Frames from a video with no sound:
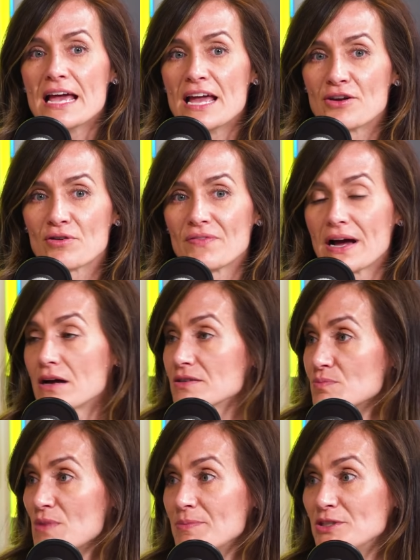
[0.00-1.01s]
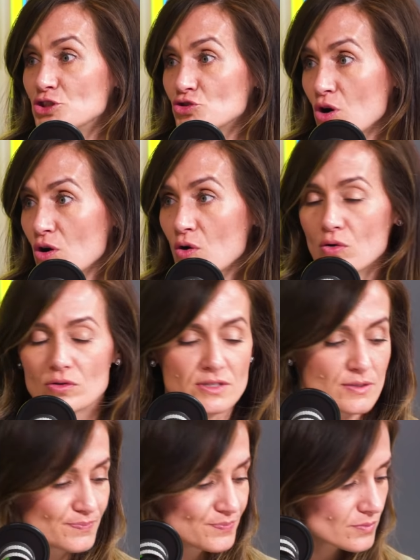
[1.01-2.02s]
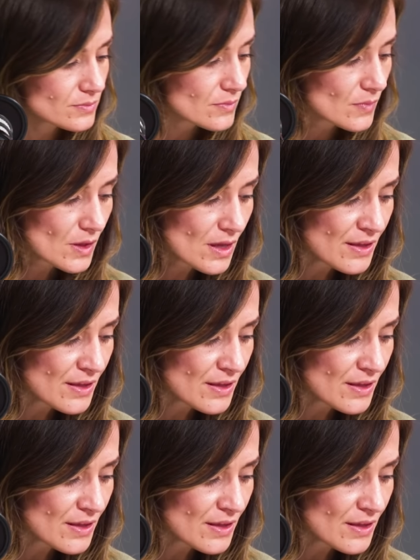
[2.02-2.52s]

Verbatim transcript: inner vows, maybe strongholds, yeah,